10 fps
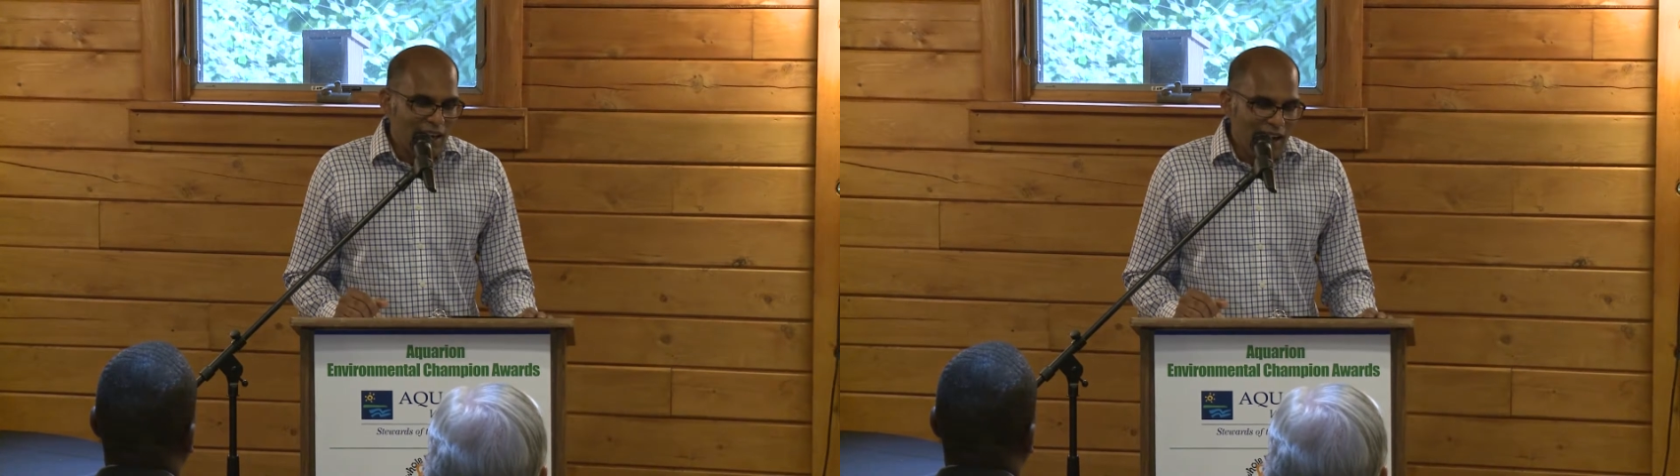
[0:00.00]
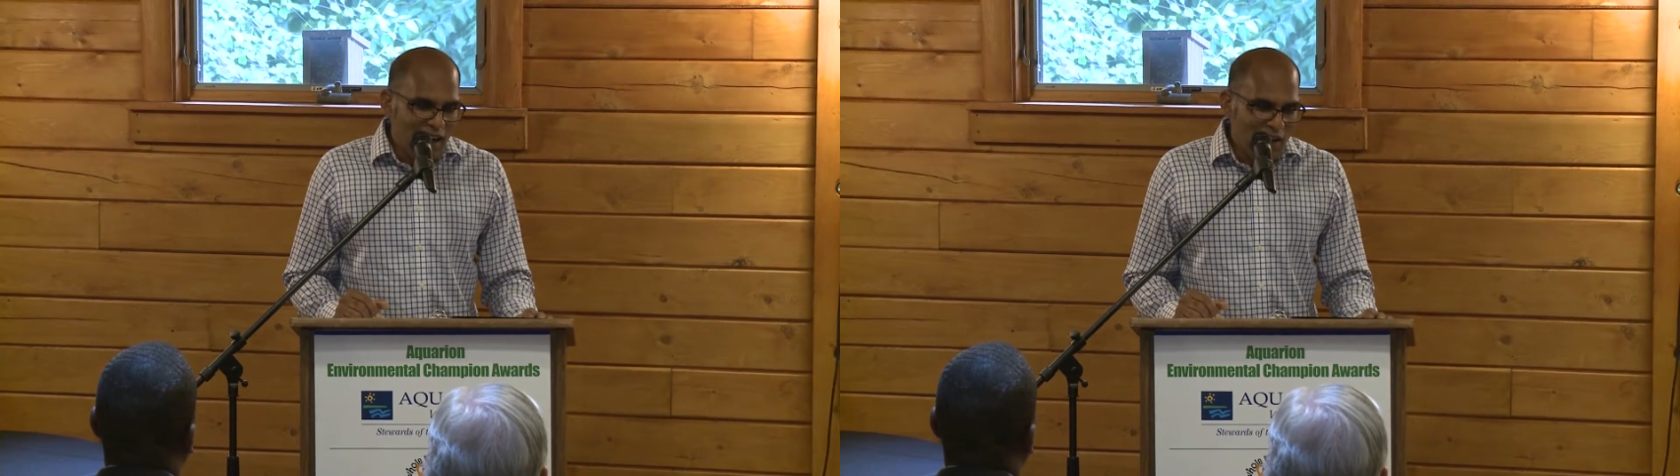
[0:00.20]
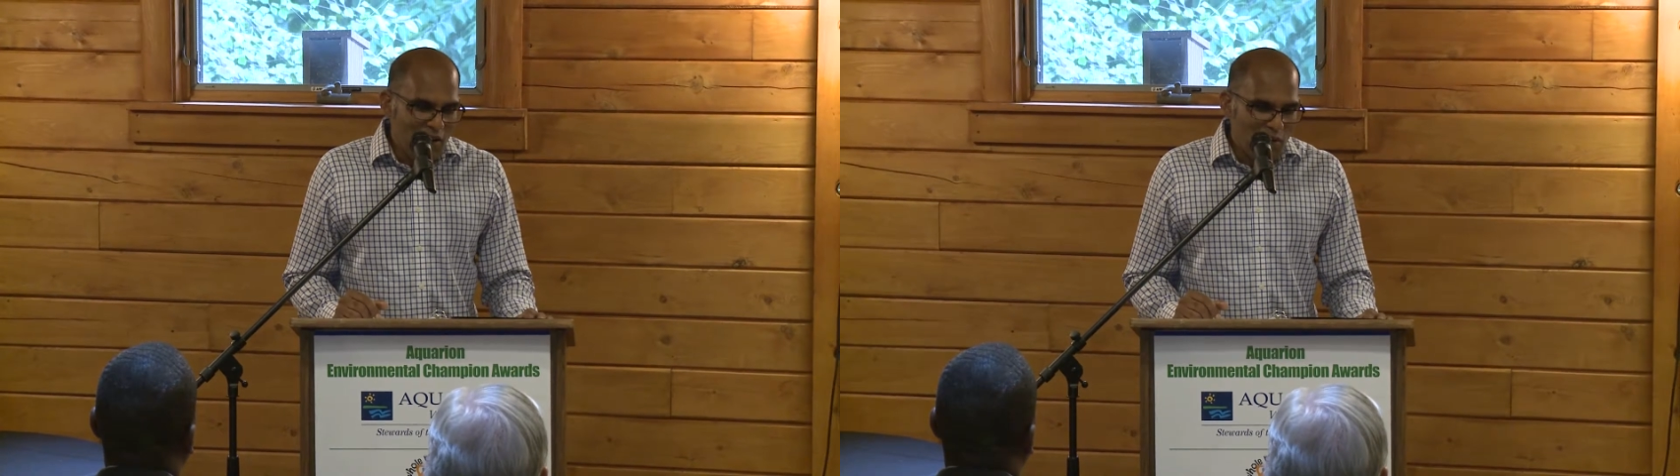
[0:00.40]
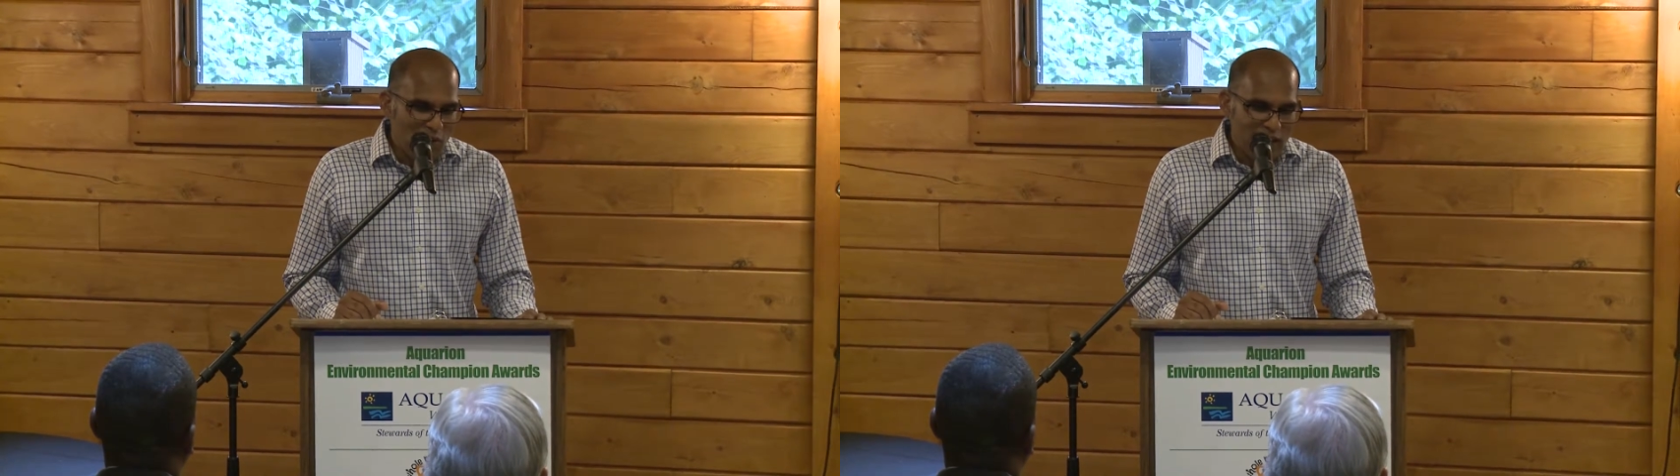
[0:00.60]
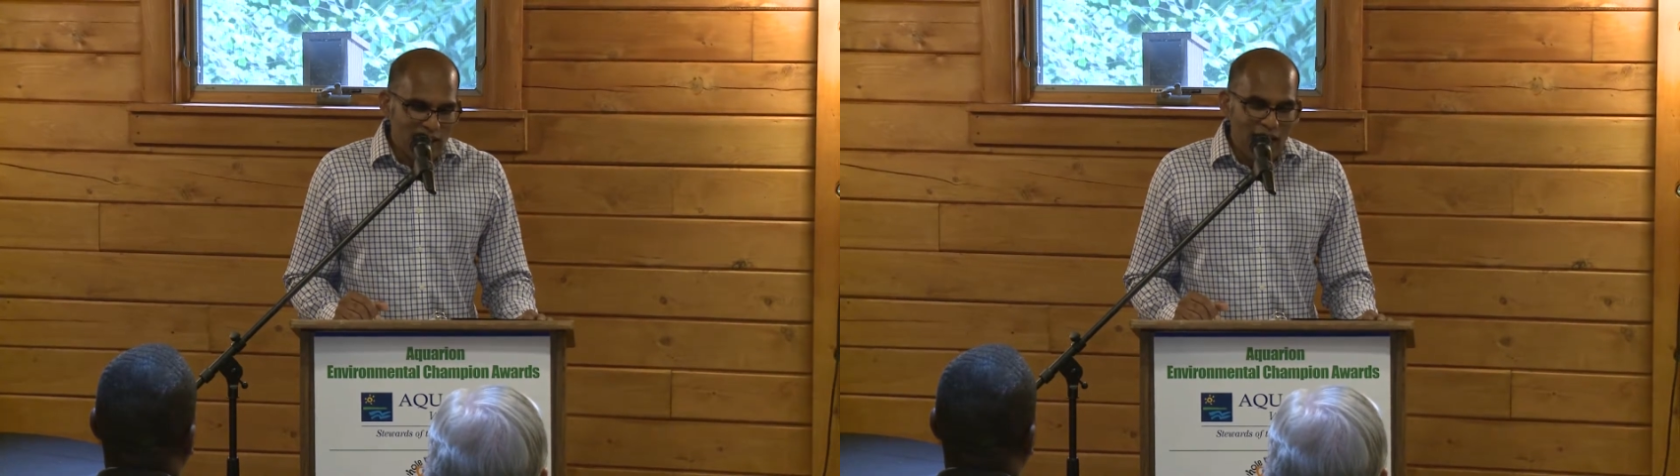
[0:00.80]

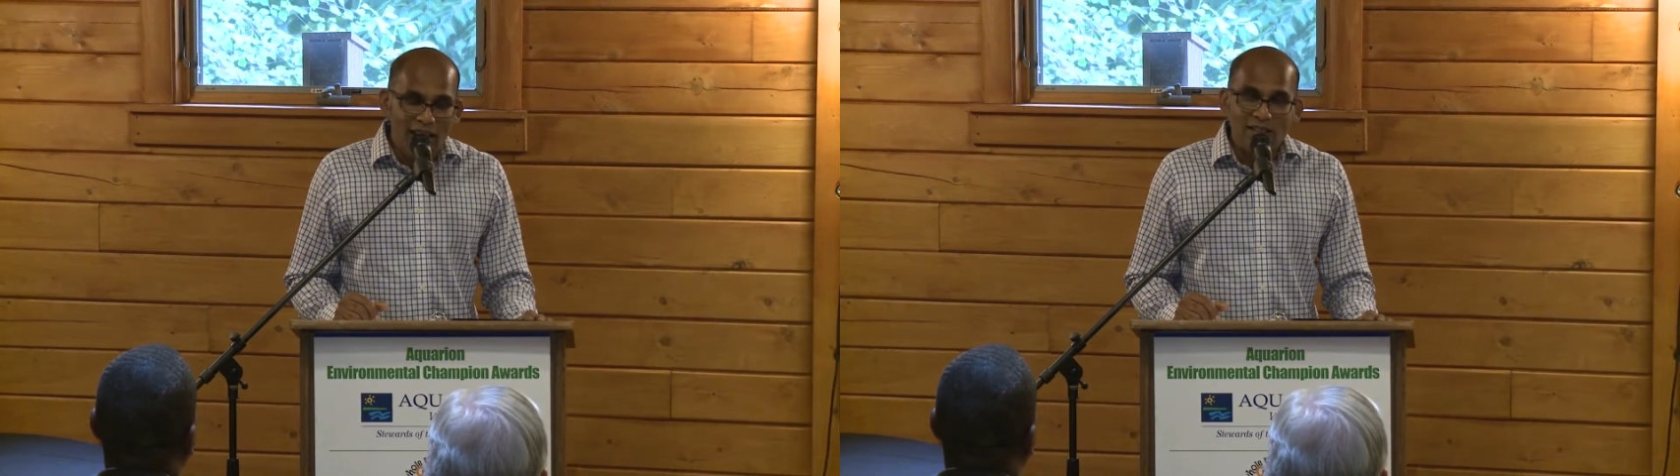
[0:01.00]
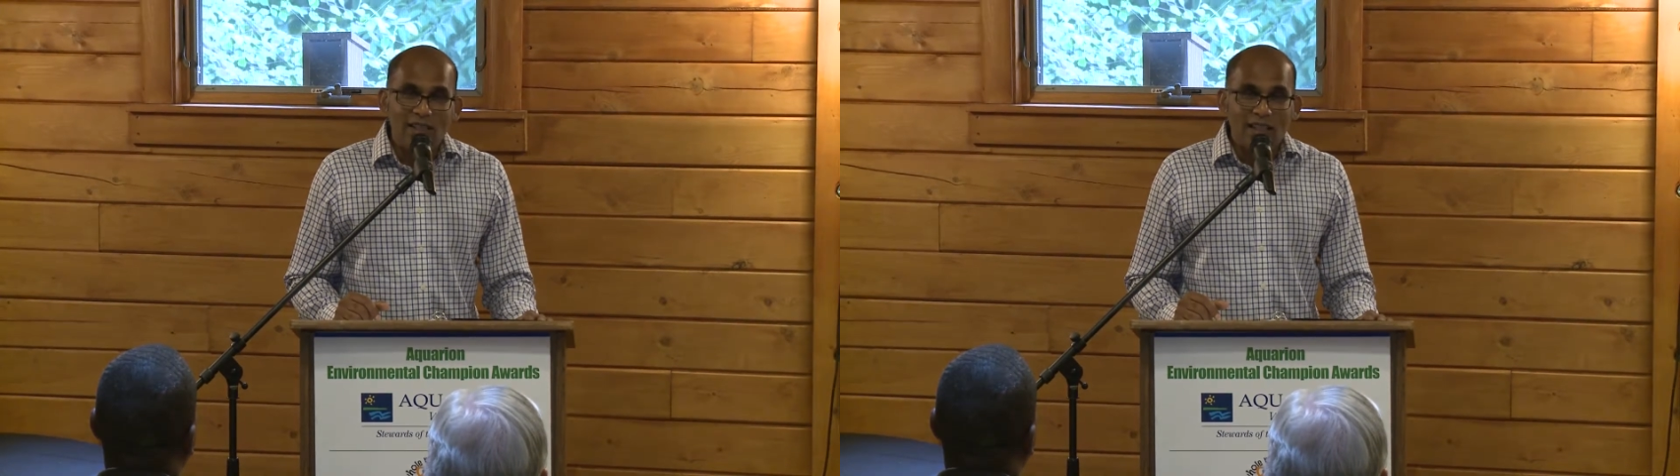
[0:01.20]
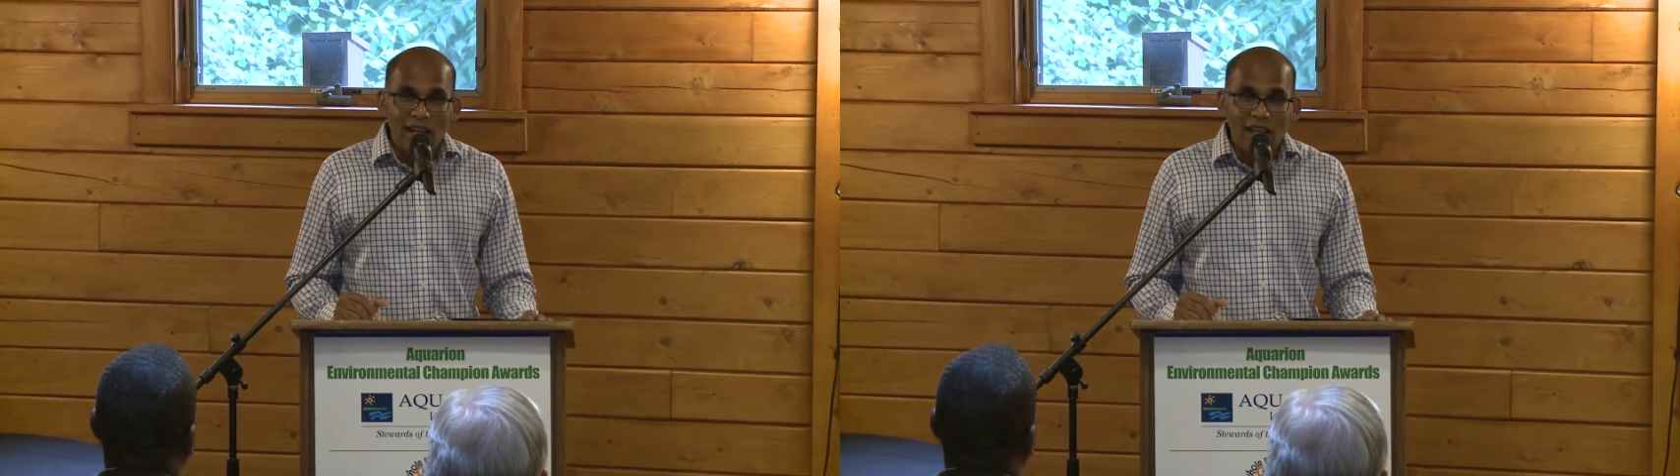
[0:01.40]
But she